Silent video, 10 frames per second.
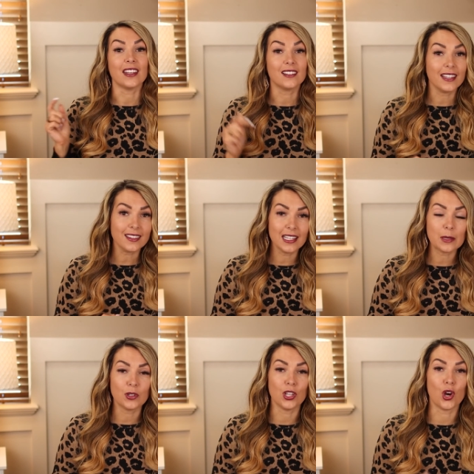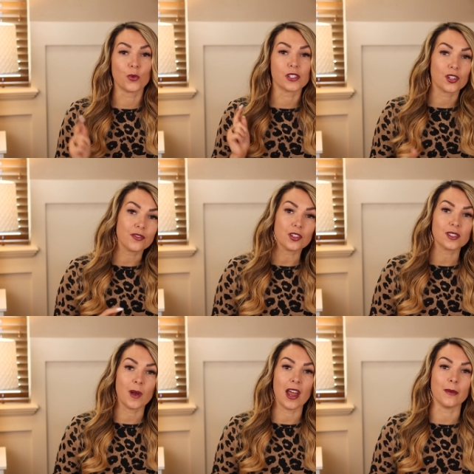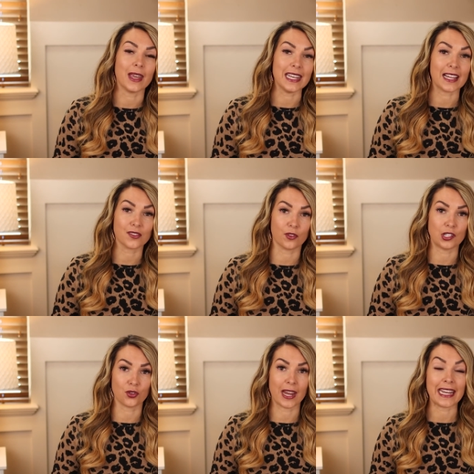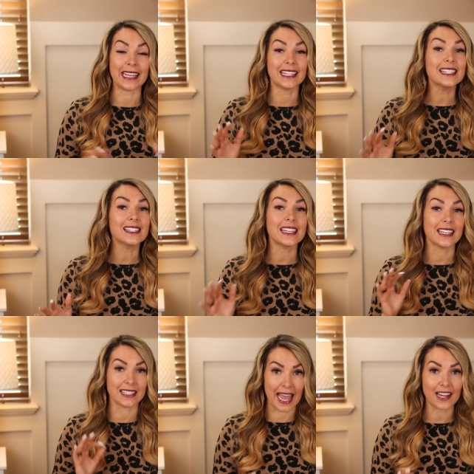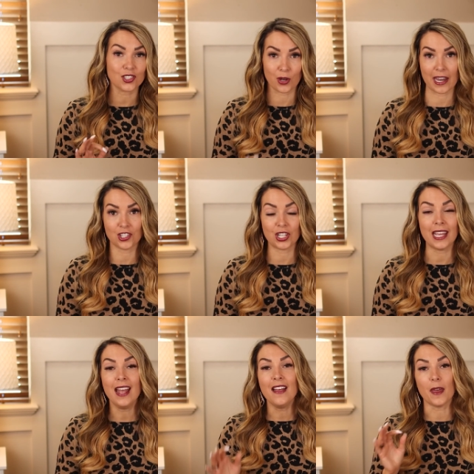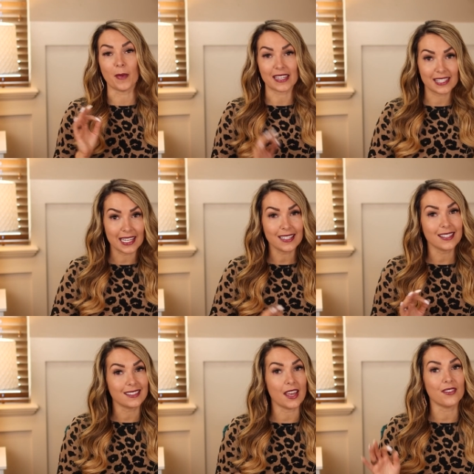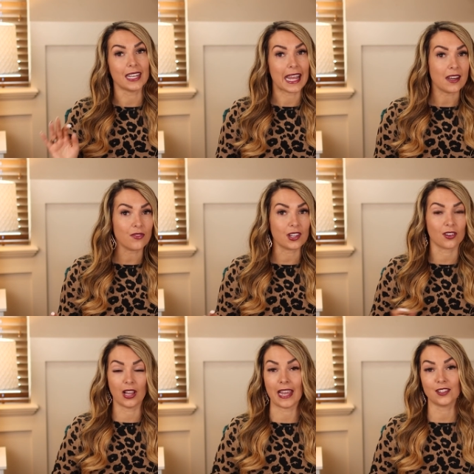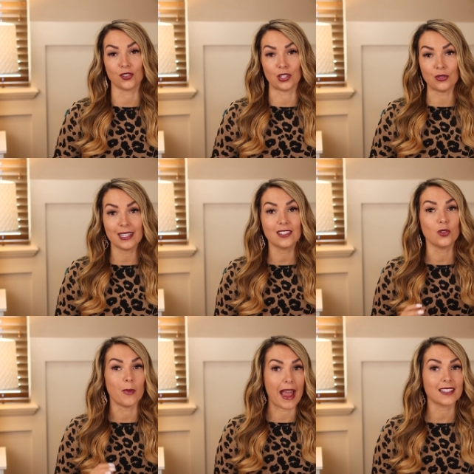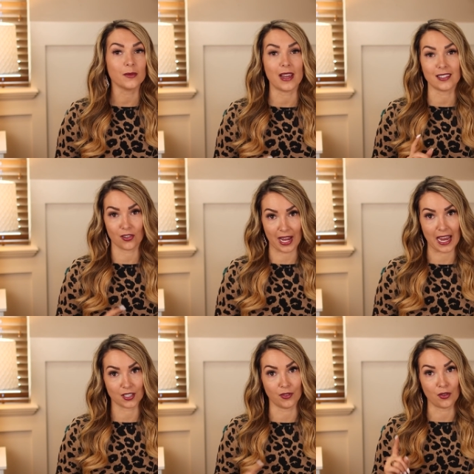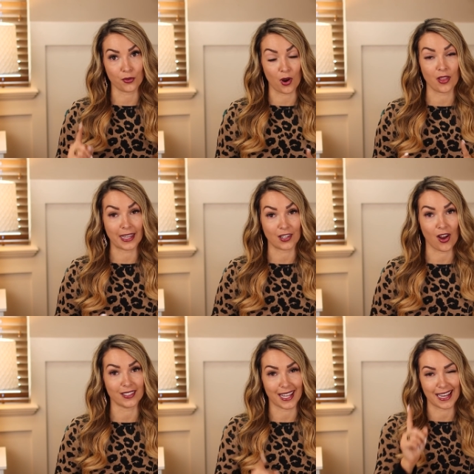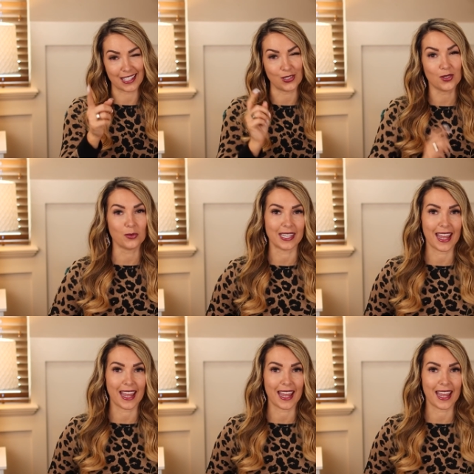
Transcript: then click the link below, reserve your spot in my next free training. This is the exact strategy that my 6, 7, and 8-figure clients are using to maximize their cash flow through online content, and you could